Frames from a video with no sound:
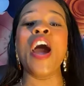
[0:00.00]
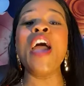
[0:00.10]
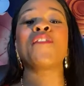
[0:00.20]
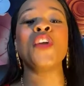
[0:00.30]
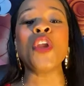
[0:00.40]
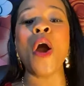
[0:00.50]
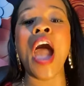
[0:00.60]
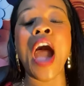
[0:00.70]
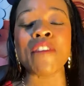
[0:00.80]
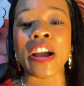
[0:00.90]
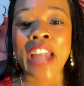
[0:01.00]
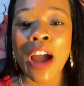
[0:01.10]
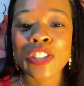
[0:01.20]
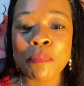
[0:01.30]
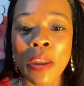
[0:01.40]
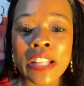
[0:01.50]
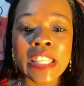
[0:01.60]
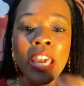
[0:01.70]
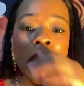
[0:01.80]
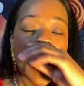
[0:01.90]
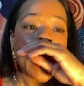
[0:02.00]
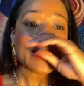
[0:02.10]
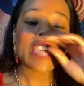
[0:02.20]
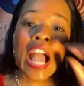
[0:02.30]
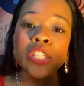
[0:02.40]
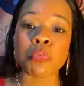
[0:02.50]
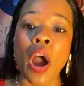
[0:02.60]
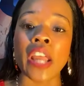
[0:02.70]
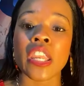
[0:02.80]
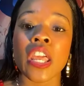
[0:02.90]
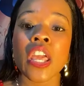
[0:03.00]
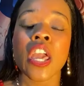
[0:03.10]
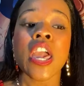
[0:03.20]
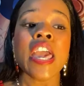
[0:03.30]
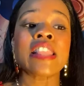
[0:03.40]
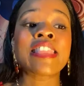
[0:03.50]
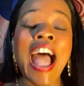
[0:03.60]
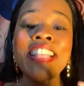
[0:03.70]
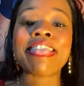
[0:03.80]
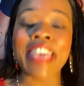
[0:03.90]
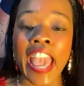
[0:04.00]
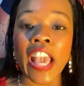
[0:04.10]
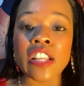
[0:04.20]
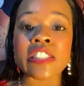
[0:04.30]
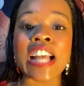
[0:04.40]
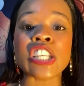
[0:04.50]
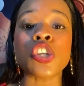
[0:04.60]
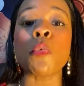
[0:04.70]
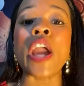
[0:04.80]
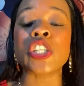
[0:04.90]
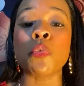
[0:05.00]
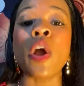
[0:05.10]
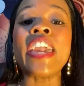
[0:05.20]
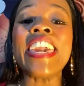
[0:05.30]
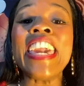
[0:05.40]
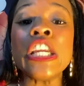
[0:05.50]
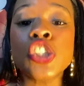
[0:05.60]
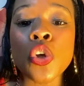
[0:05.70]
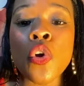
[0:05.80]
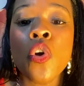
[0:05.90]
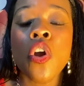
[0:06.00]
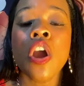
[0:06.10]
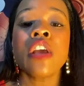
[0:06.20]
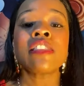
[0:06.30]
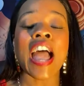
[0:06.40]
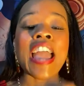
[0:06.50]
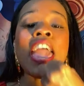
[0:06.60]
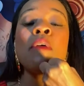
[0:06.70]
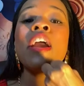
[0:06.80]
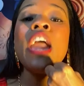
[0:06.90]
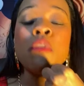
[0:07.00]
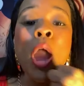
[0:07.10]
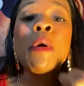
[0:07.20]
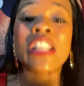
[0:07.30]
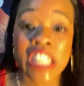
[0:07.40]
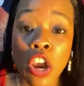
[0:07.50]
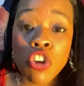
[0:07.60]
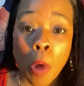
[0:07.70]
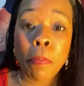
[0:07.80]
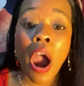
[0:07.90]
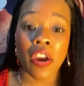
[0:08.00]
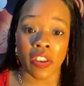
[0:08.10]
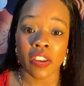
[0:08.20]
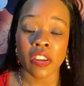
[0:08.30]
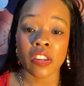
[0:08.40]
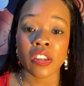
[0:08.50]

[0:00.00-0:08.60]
you know, if you don't have accountability, guess what? That thing, that situation will eat you. That it will, it, will, it will tear you apart.